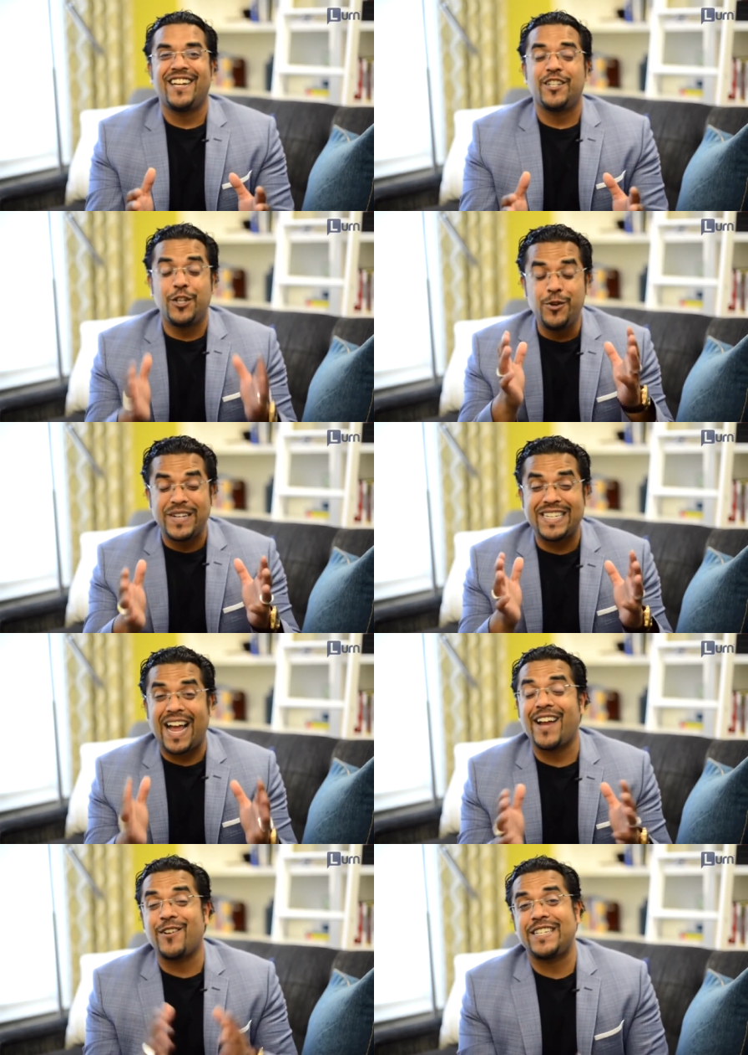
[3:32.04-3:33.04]
two
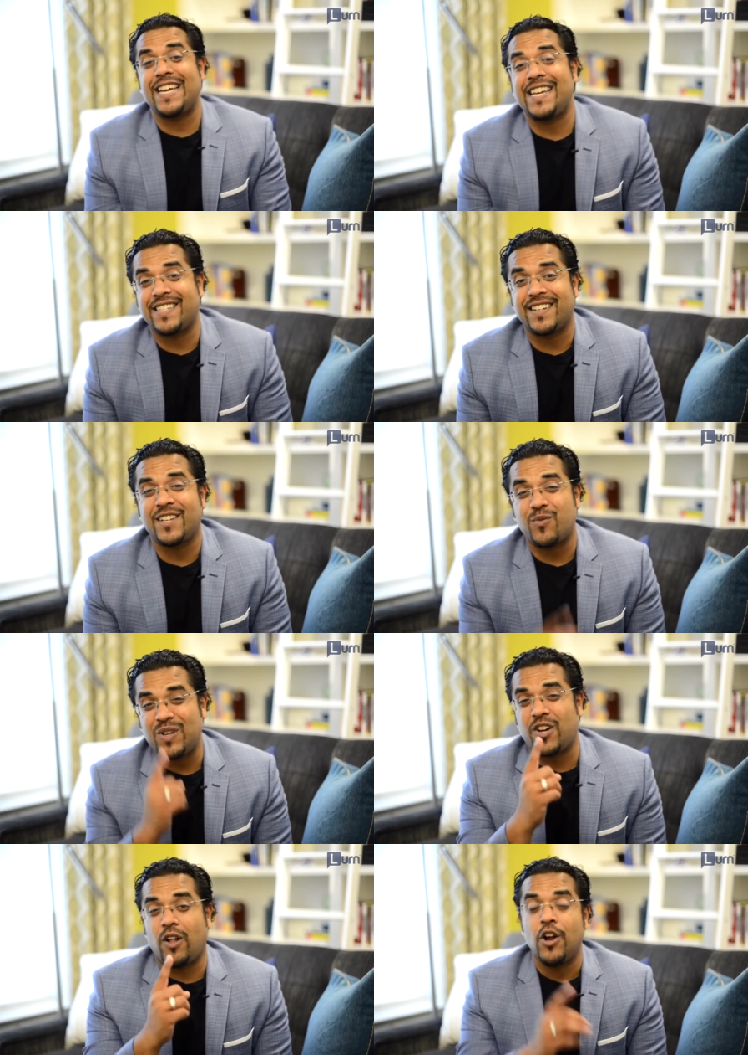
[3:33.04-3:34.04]
entire days. It's
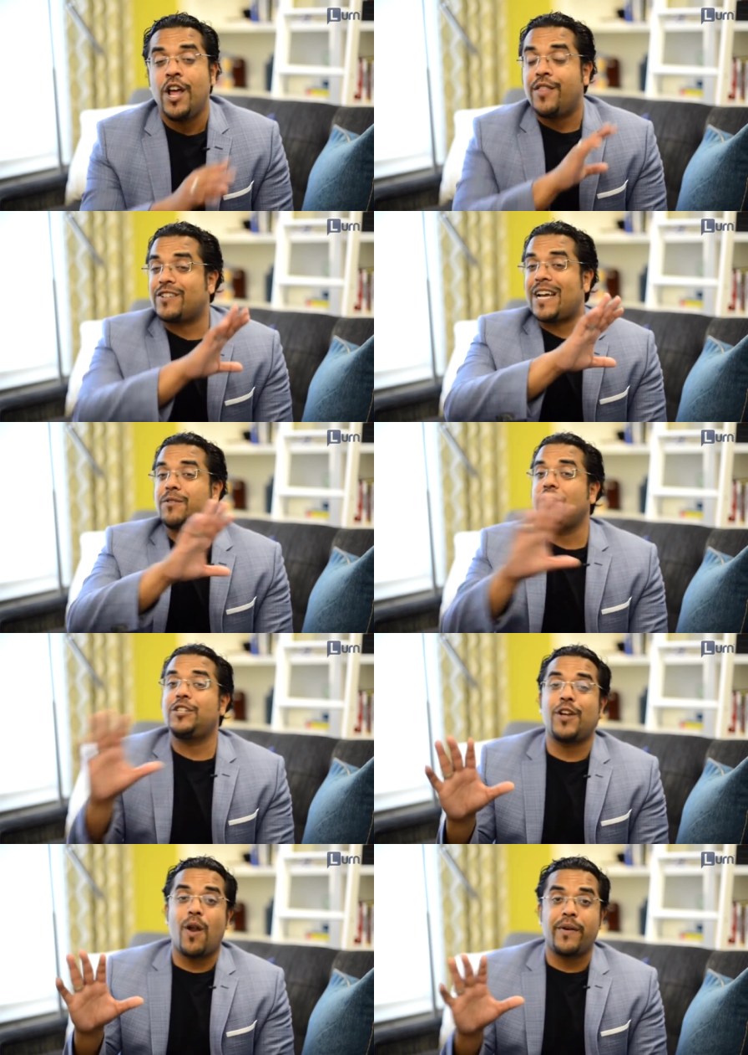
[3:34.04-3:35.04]
$1. There's absolutely
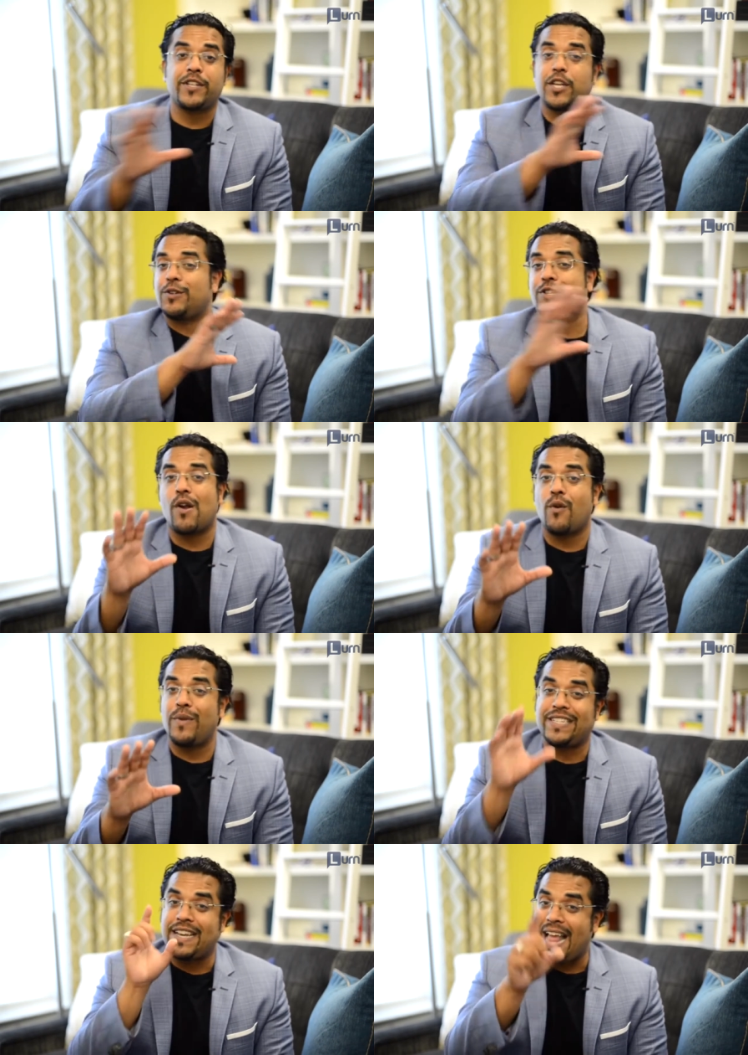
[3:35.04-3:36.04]
zero excuse, zero reason.